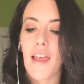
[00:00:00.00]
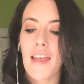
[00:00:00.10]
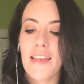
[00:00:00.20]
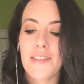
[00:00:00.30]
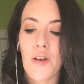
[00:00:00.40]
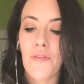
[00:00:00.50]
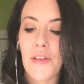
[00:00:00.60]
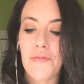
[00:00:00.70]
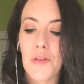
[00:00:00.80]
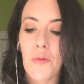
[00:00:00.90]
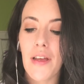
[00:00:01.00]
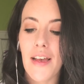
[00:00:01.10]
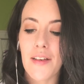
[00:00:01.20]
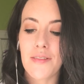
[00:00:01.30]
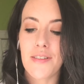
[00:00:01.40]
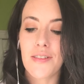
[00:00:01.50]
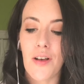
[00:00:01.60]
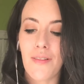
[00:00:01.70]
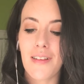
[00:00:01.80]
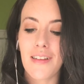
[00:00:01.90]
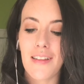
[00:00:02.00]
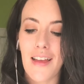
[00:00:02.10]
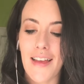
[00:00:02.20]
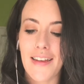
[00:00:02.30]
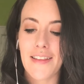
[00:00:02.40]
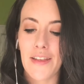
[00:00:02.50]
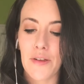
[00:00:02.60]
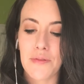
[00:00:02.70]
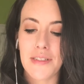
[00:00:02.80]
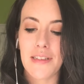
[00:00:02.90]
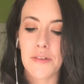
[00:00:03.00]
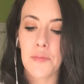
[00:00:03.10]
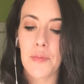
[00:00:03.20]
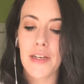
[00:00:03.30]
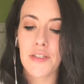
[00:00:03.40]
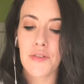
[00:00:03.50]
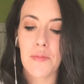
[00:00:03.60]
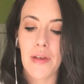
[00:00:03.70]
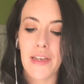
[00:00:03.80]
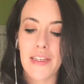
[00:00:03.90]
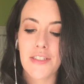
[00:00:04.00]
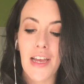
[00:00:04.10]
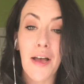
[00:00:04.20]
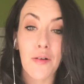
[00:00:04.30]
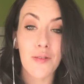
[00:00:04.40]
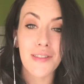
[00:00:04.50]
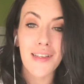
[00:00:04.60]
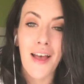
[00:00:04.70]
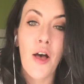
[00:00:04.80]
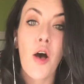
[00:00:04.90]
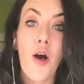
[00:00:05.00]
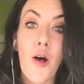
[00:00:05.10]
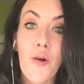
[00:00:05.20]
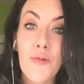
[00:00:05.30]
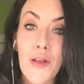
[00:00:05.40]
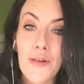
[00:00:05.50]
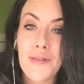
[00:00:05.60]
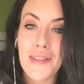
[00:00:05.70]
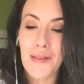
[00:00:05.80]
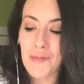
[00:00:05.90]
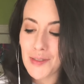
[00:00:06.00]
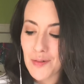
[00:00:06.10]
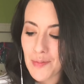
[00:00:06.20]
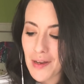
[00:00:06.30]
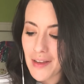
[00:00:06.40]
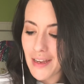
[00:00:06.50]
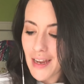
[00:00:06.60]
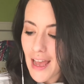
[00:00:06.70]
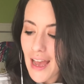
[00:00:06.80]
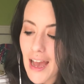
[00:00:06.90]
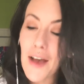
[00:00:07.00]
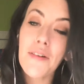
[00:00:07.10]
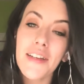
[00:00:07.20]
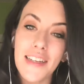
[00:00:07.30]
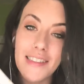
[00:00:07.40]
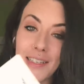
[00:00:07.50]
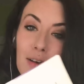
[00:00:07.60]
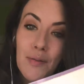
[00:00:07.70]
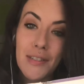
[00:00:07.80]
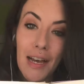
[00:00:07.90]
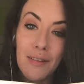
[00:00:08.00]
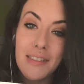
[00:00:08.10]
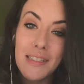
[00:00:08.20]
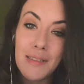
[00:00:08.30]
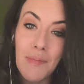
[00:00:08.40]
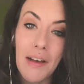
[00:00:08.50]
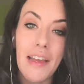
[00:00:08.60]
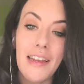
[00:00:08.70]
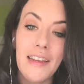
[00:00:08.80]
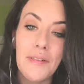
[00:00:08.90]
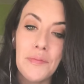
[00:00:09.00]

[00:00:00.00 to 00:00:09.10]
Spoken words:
He saw 50 white houses all in a line, and there was a little pine tree by each house. Oh no, said Mr. Pine. How can I tell which house is mine?